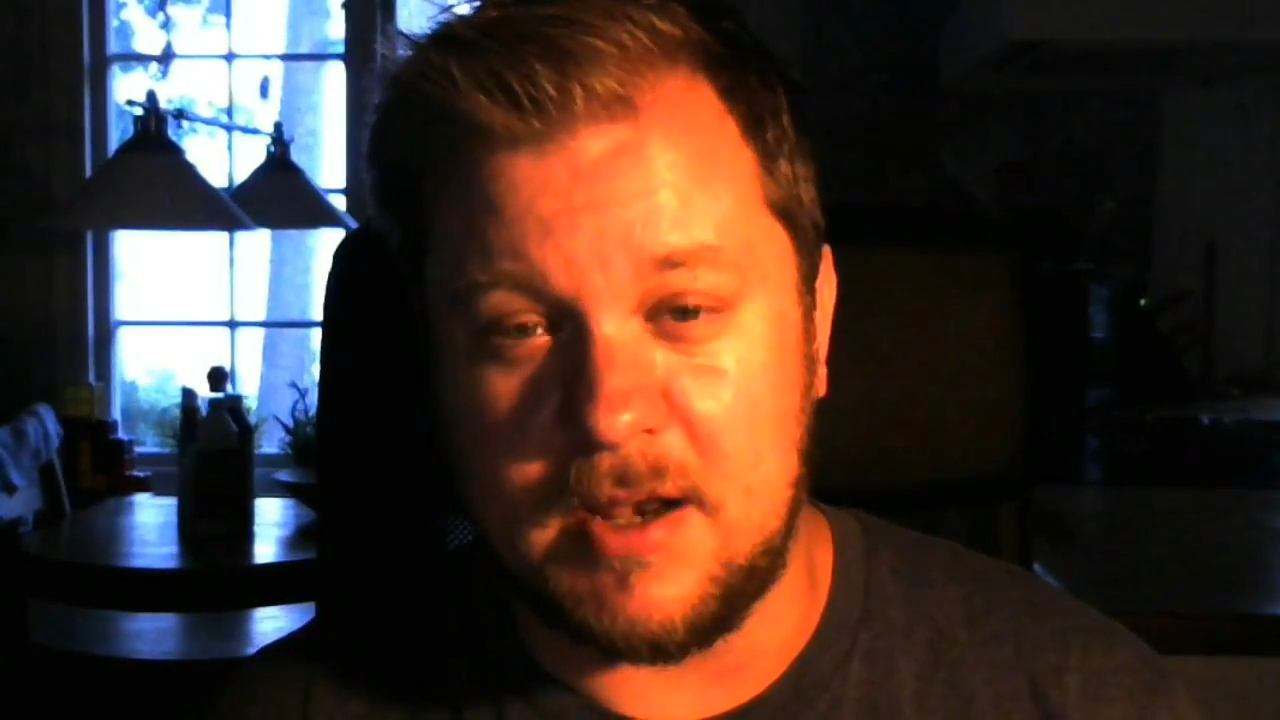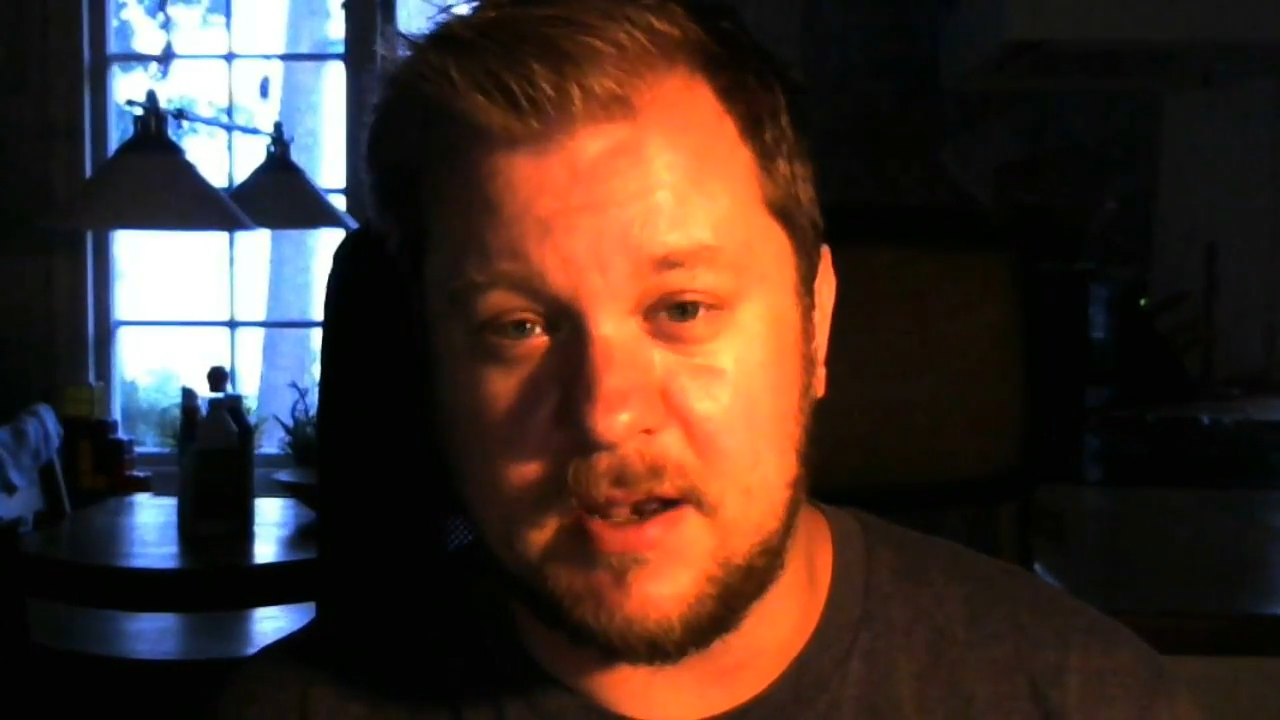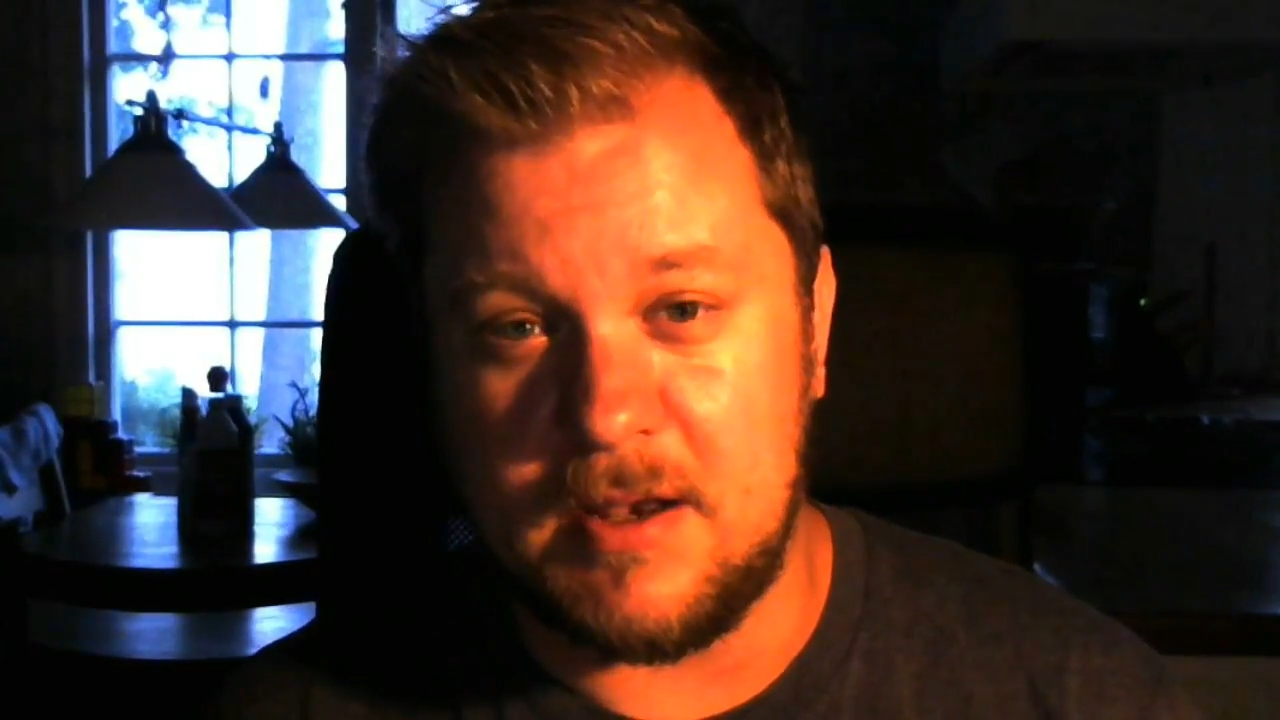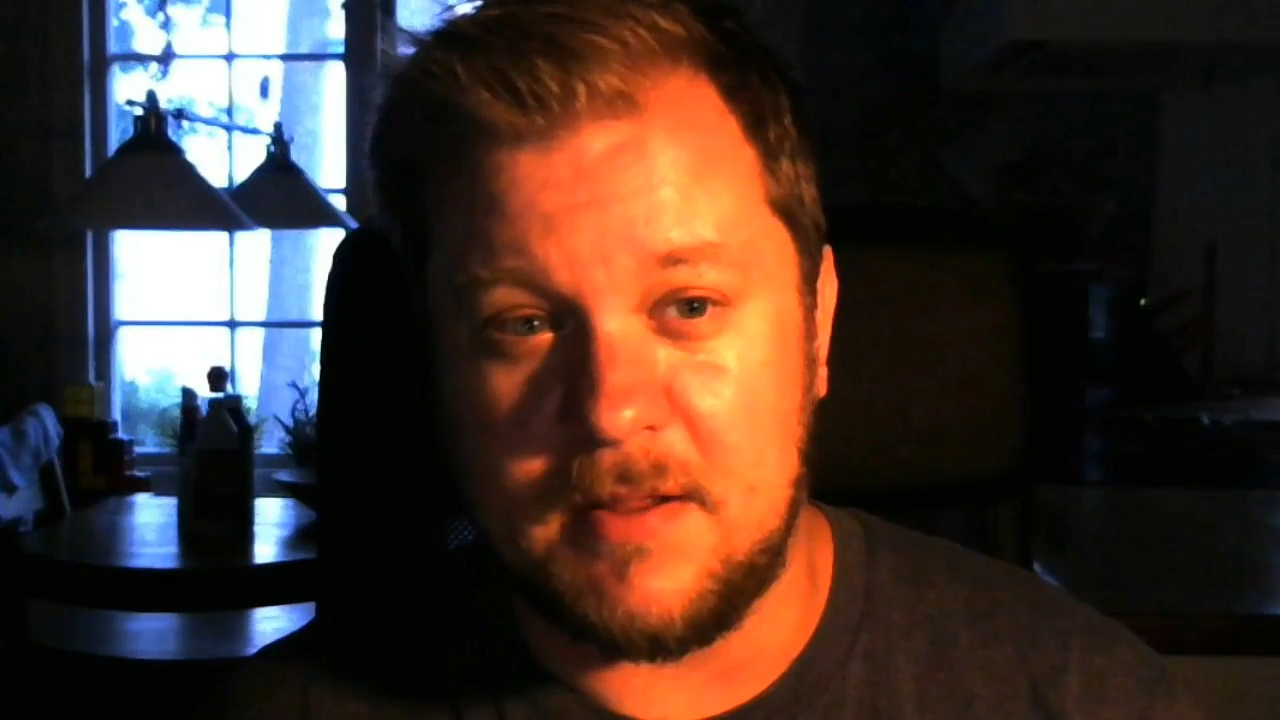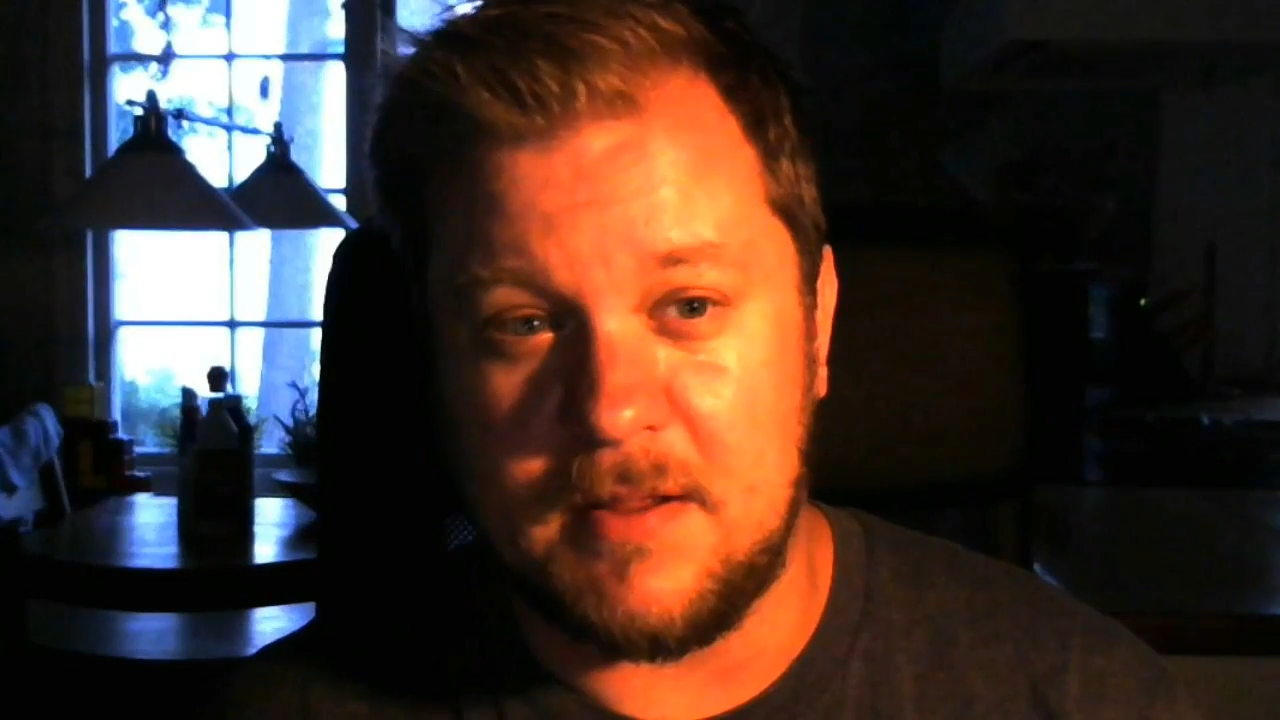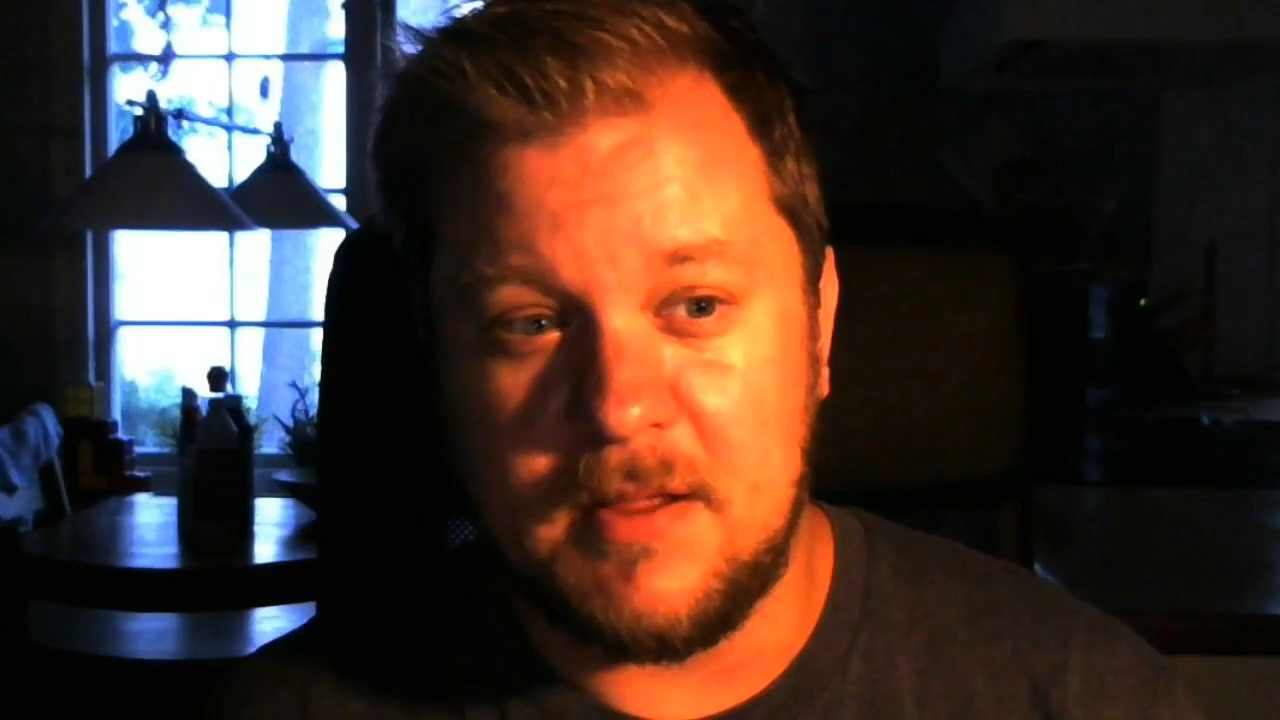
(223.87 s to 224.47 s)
and